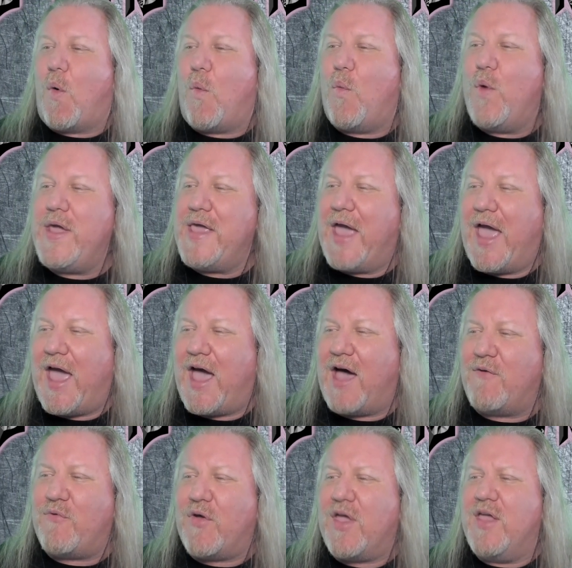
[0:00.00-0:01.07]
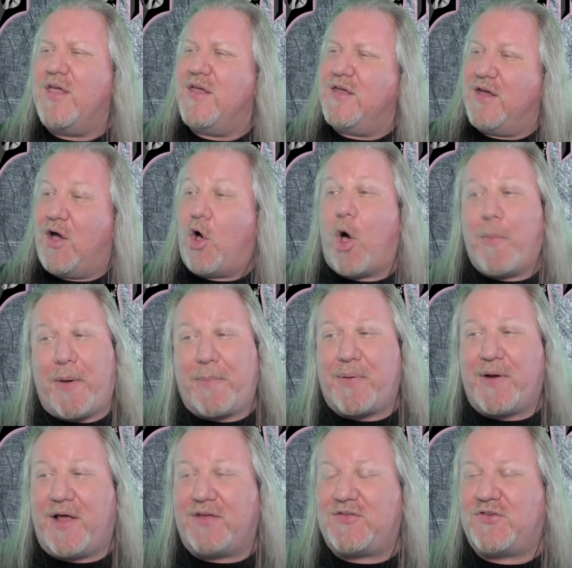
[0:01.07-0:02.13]
We have, hope I
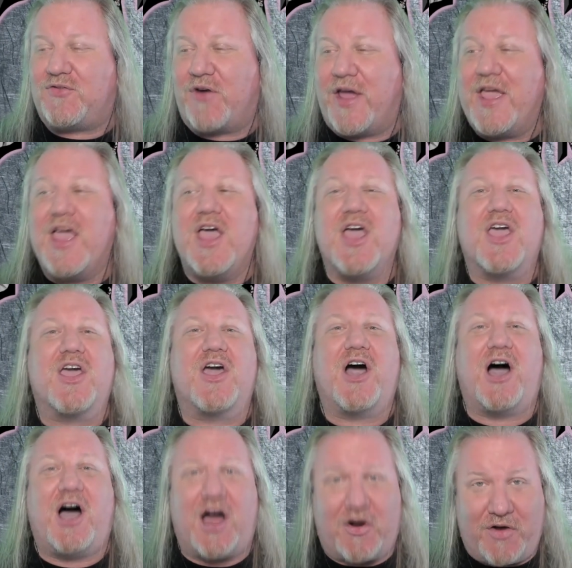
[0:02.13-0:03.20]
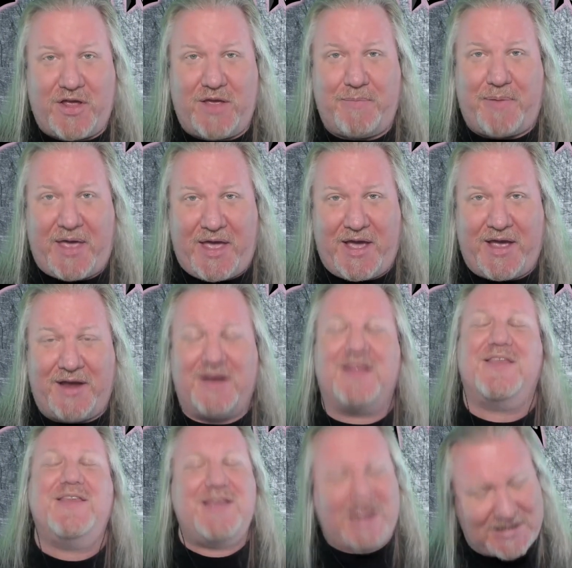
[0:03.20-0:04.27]
pronounce this right, Kari Band.
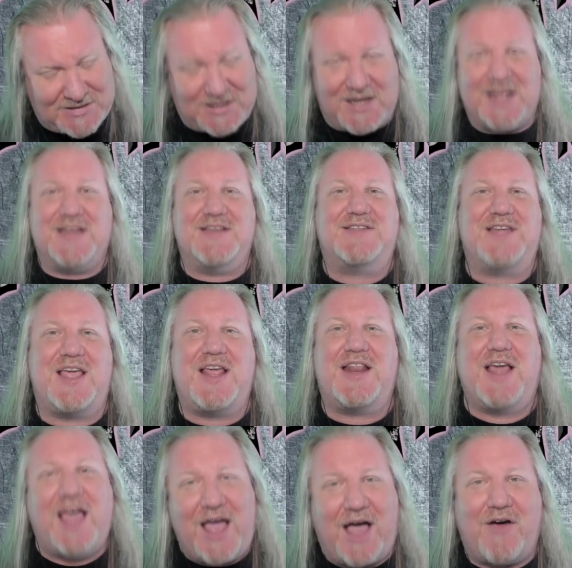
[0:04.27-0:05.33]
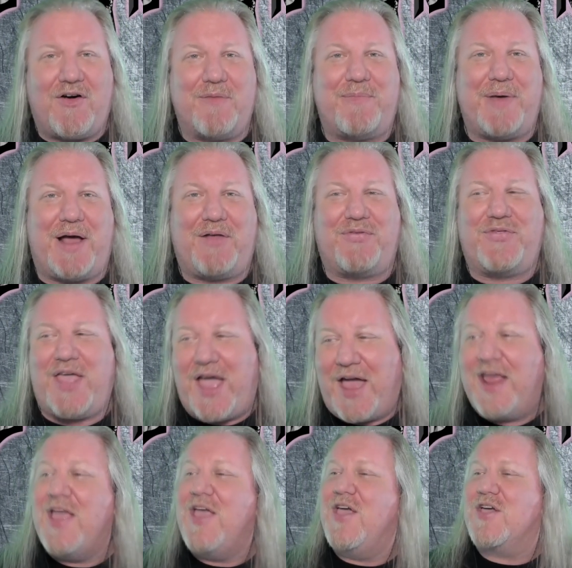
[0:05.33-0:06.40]
Yes, indeed, how about
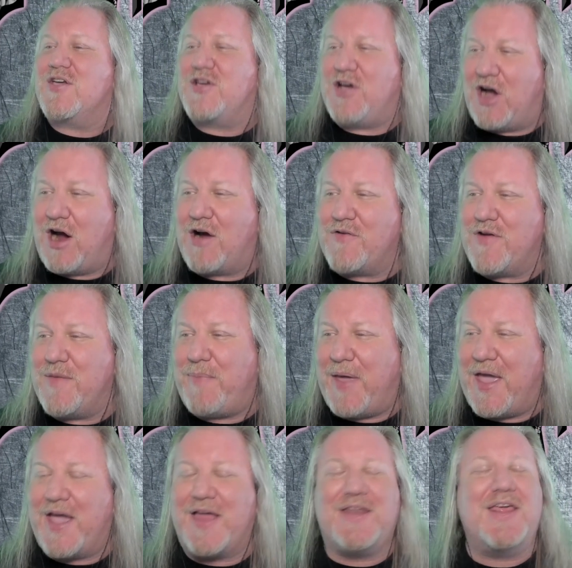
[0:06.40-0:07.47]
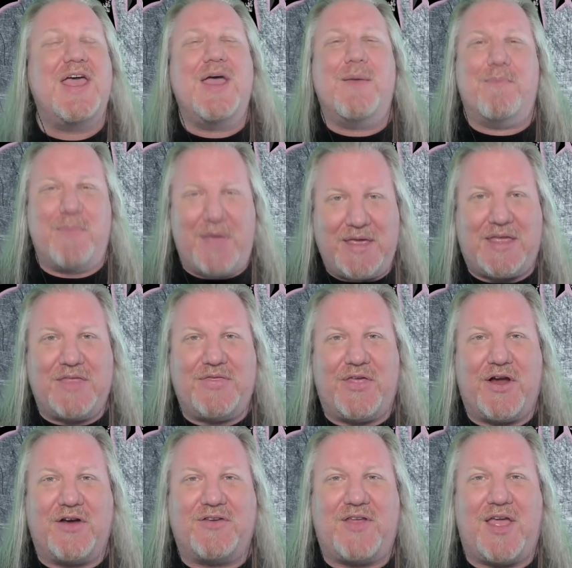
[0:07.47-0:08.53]
that? Kari Band making
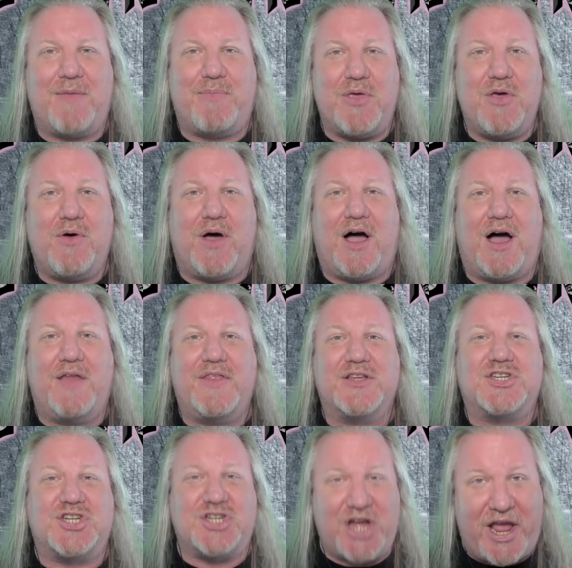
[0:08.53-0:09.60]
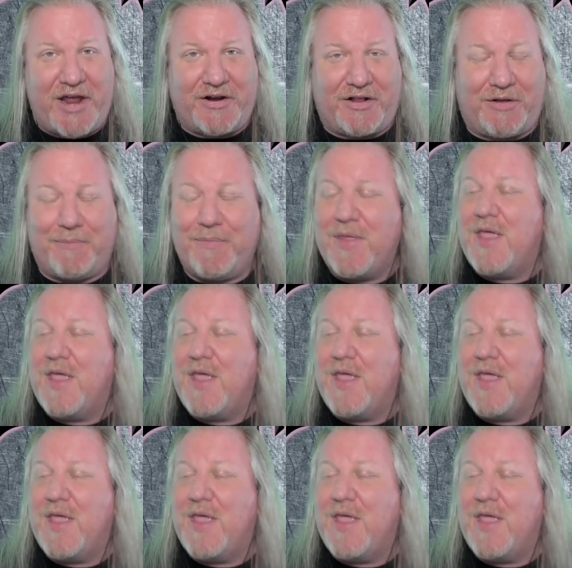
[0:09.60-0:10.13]
their debut on the channel.